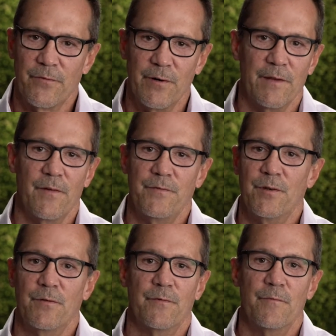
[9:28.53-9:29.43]
for any of
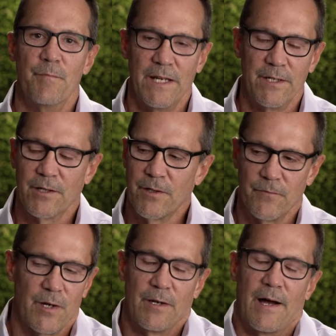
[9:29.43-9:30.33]
you who've met Dr.
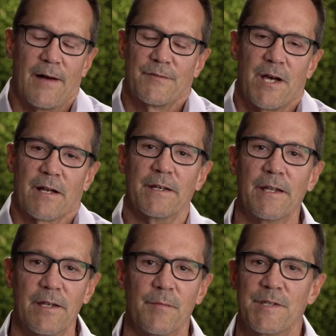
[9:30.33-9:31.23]
Von Hoff, talking
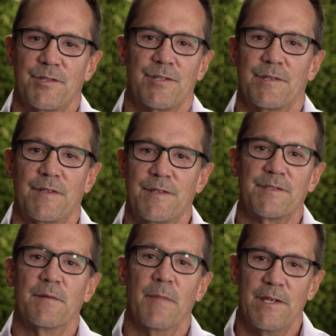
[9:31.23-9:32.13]
to him is
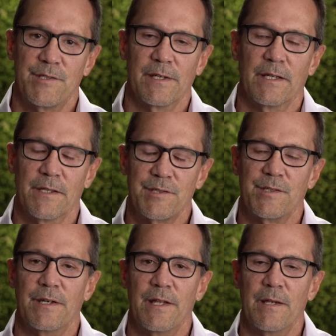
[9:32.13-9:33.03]
just amazing, and
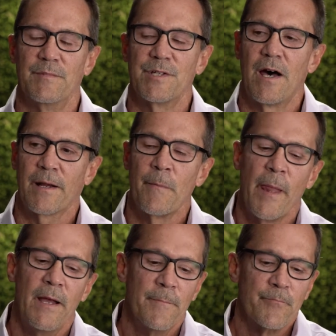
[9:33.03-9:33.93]
listening to him talk.
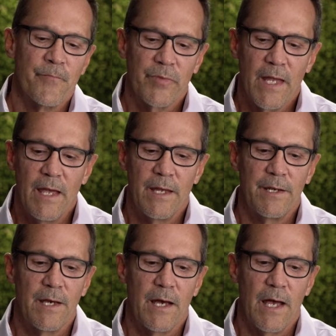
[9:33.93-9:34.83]

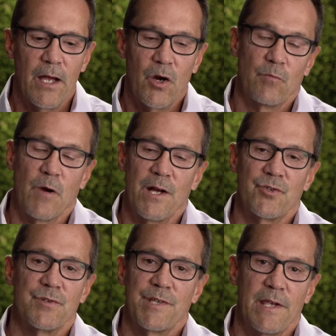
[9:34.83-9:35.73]
And I heard
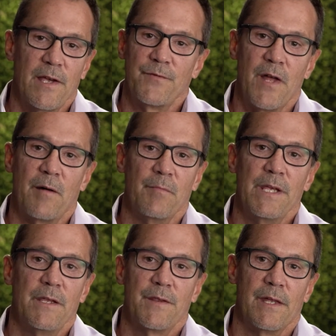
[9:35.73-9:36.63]
Roger say, if not
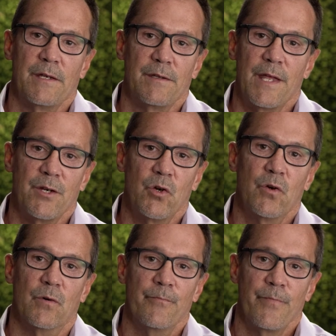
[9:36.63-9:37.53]
me, then
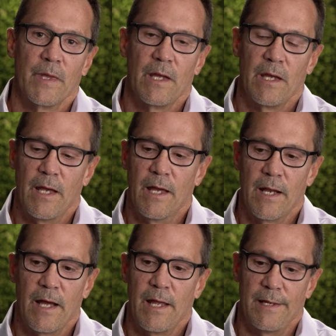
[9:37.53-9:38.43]
who? And